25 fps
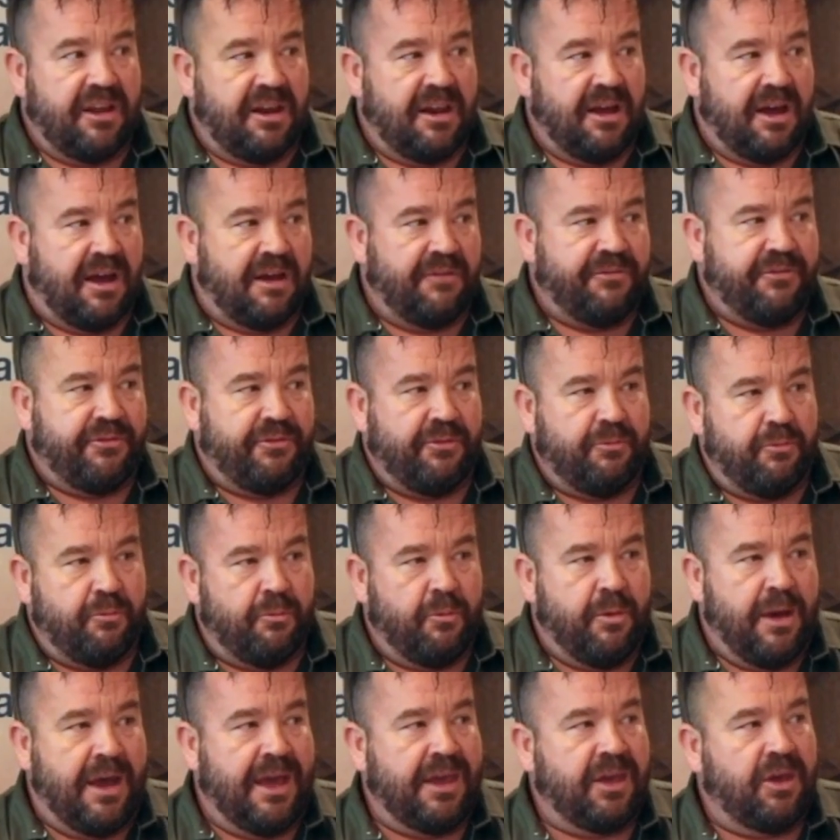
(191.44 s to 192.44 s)
enough,
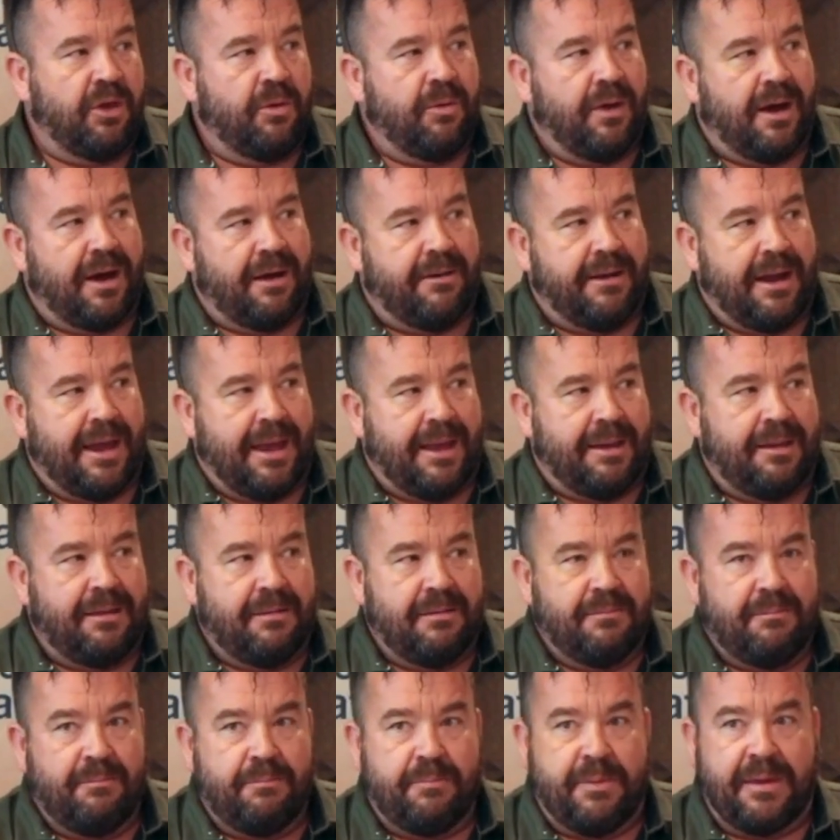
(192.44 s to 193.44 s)
where you are a
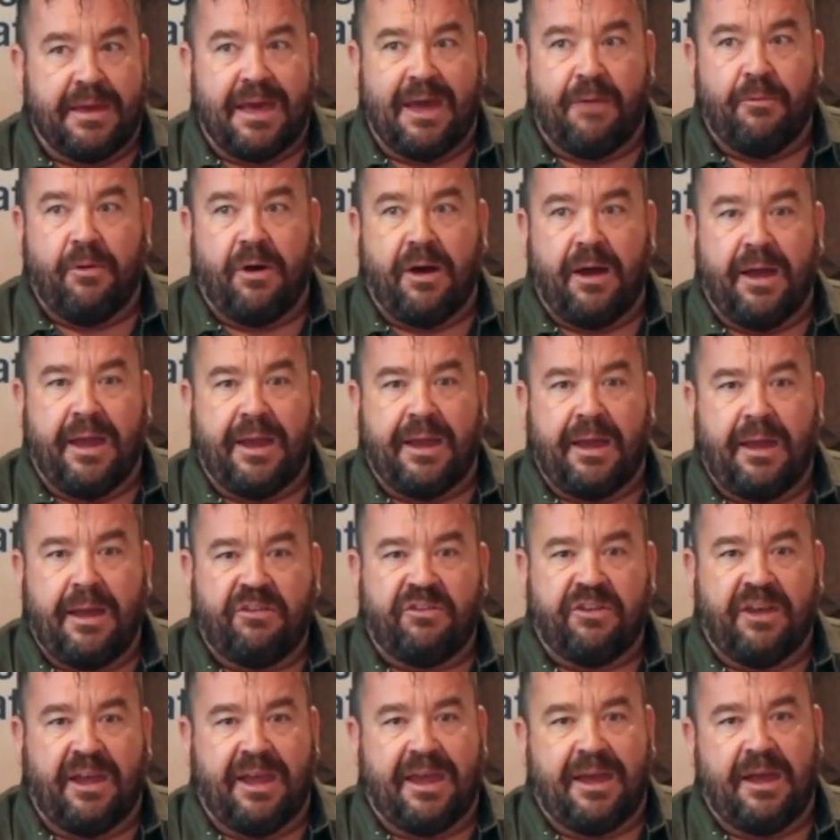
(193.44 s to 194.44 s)

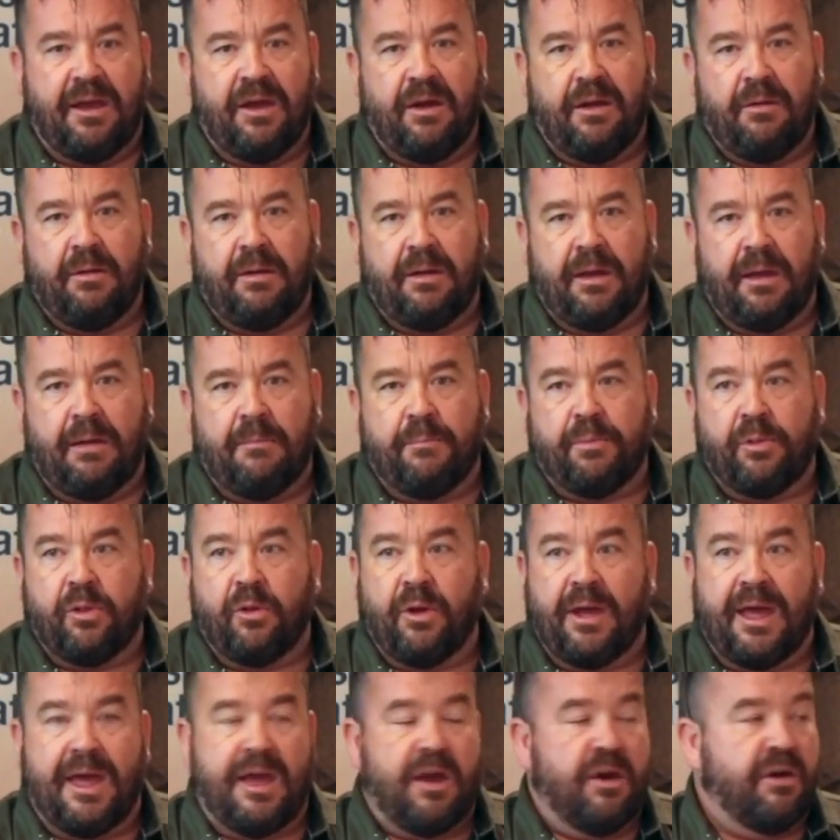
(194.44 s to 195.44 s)
PAYG
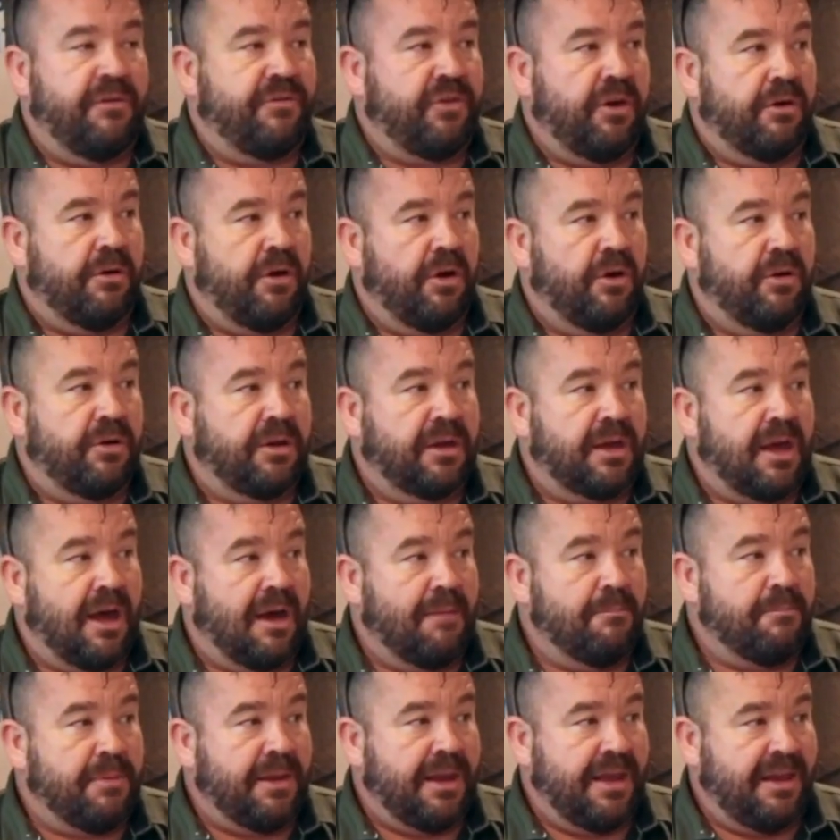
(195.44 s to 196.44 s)
employee of your own
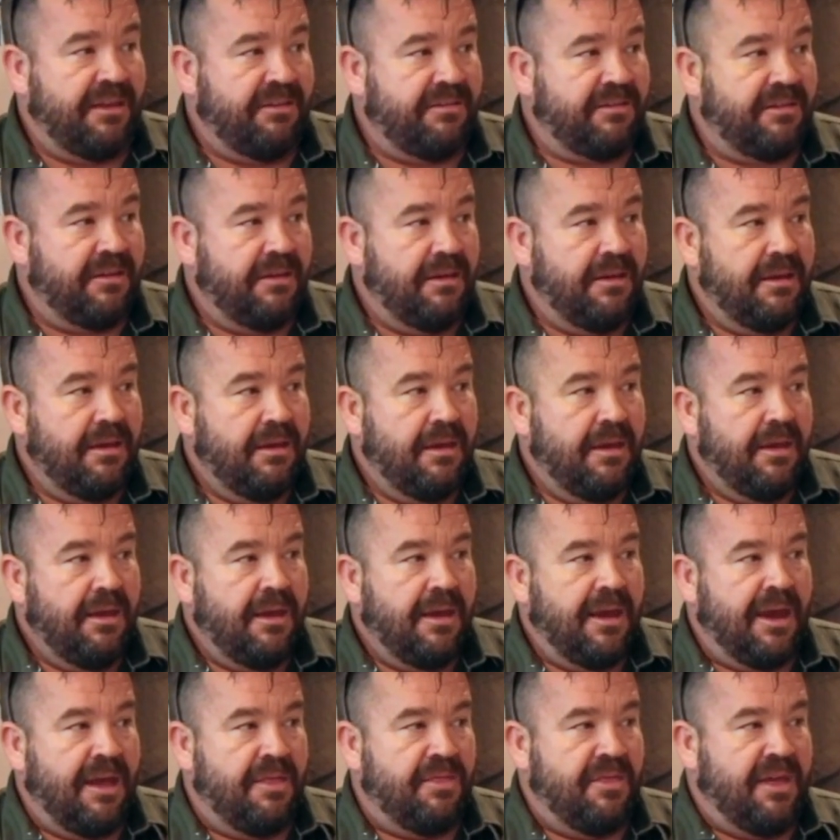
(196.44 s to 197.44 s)
companies,
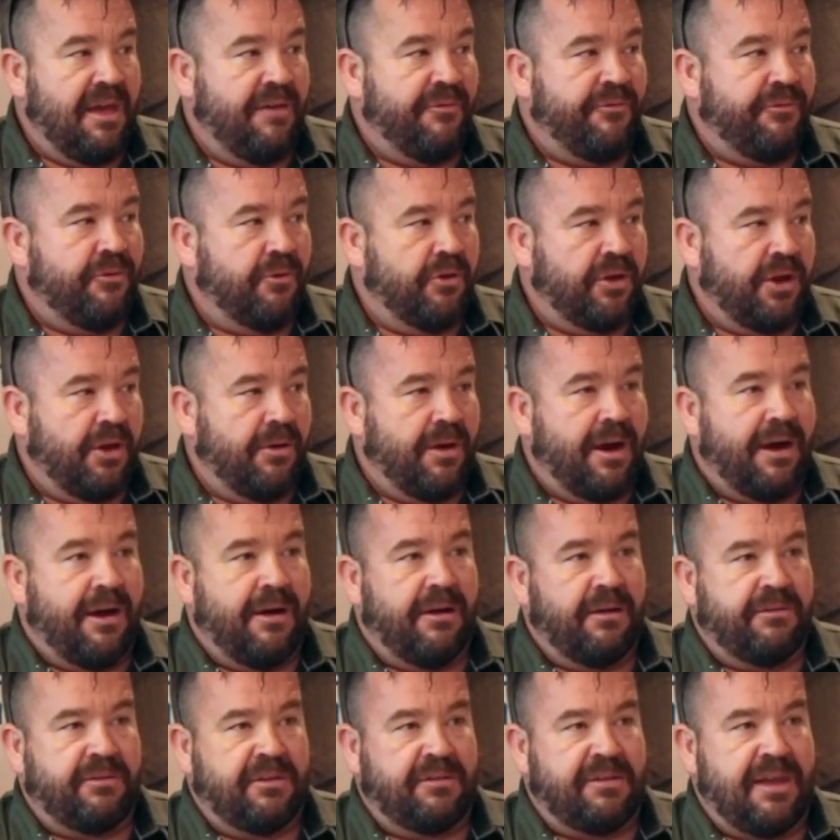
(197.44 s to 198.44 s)
and therefore you
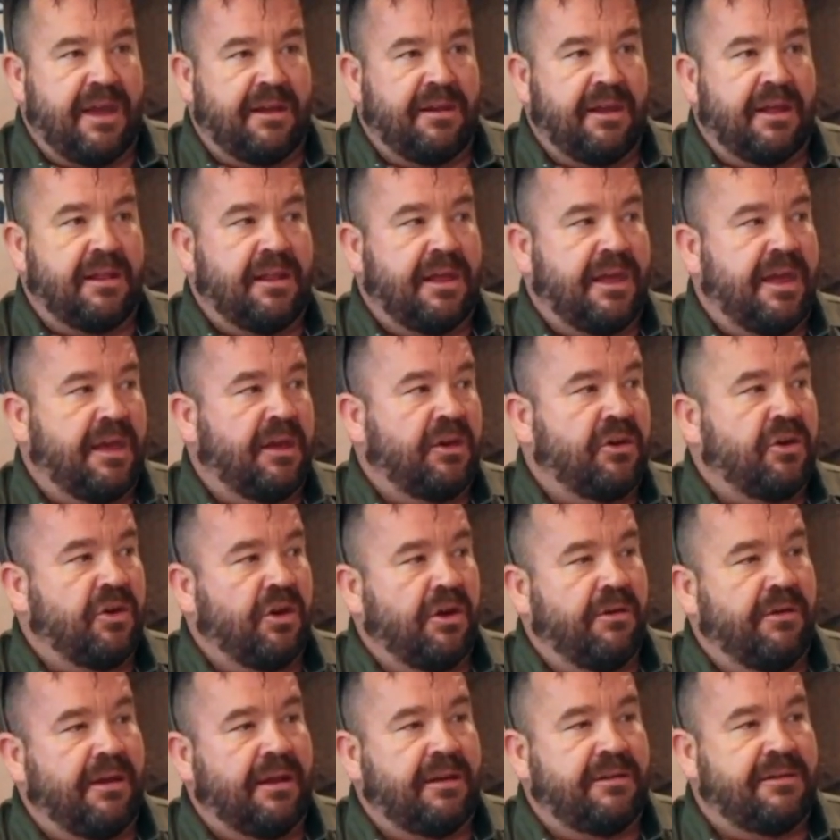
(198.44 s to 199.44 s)
are technically
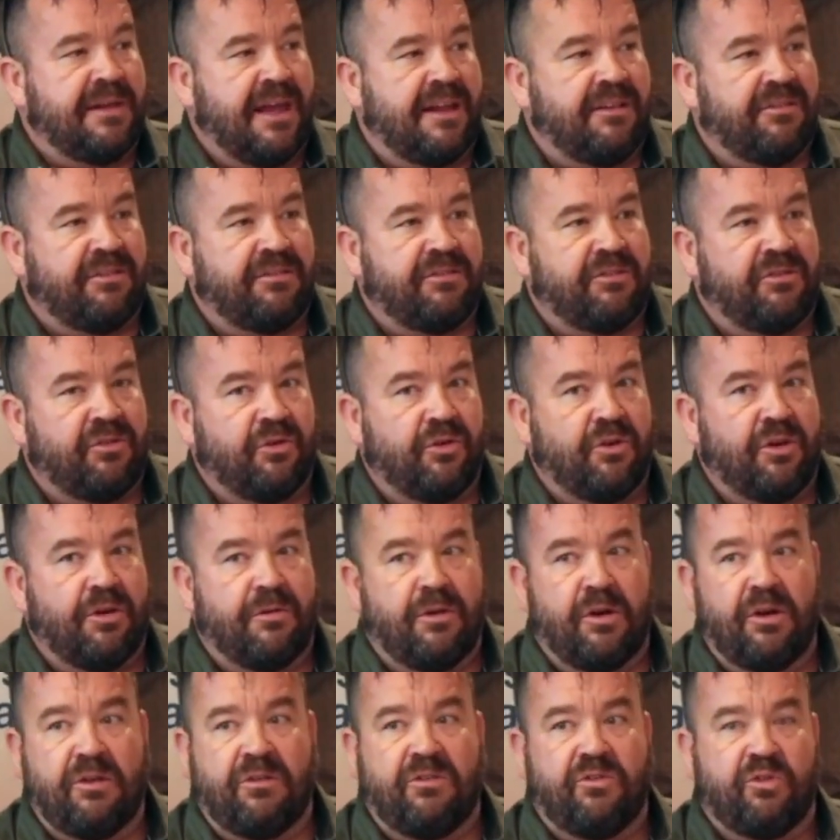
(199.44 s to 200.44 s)
incurring debts to
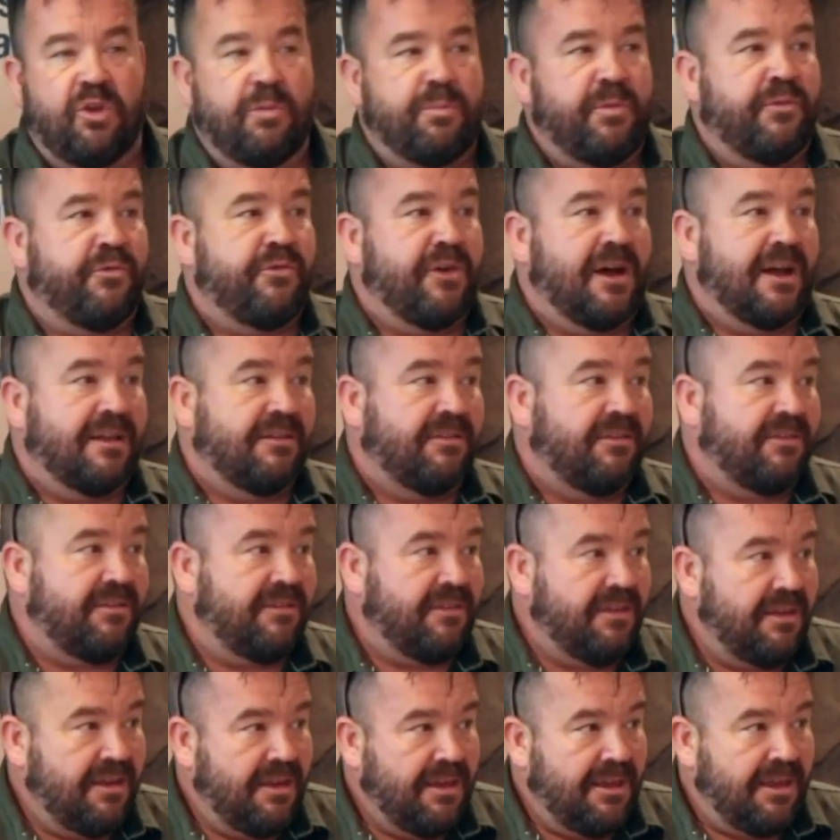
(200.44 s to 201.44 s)
your own super
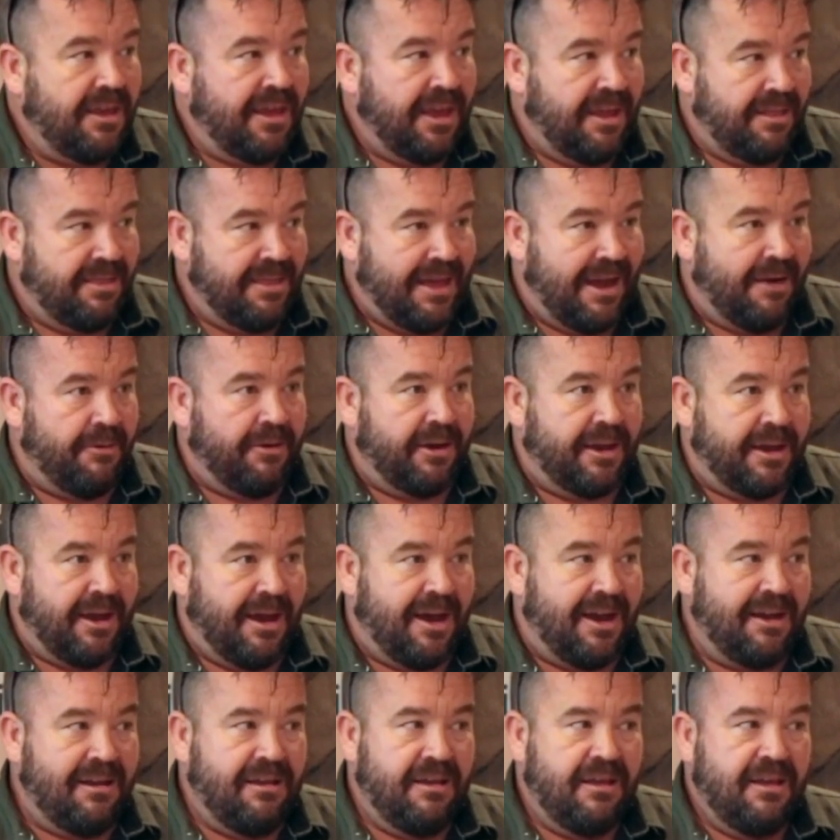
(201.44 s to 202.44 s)
funds in that
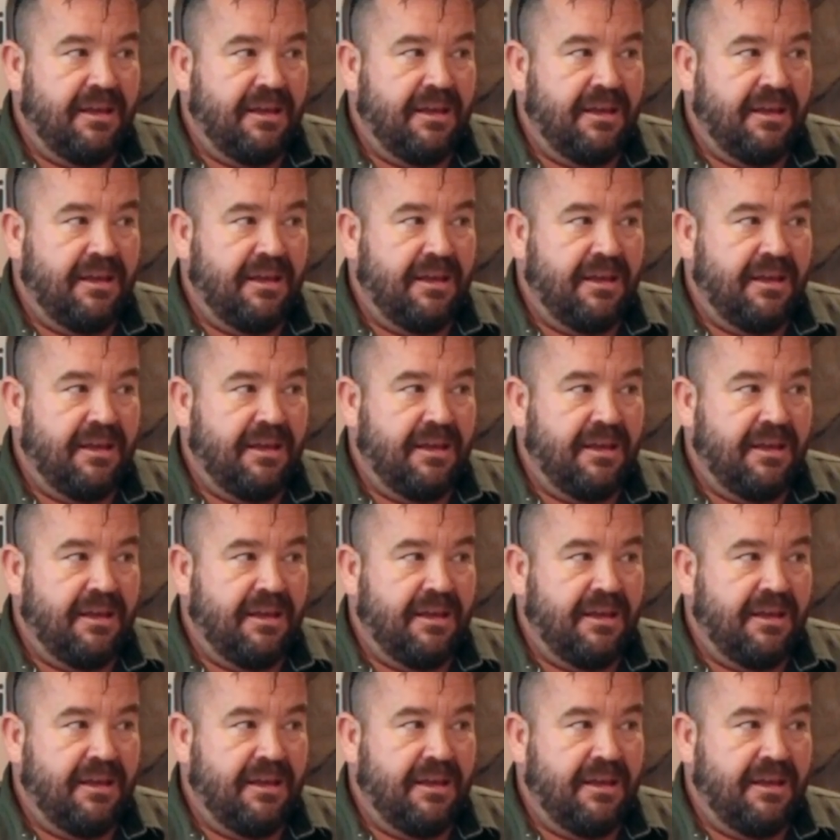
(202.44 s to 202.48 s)
regard,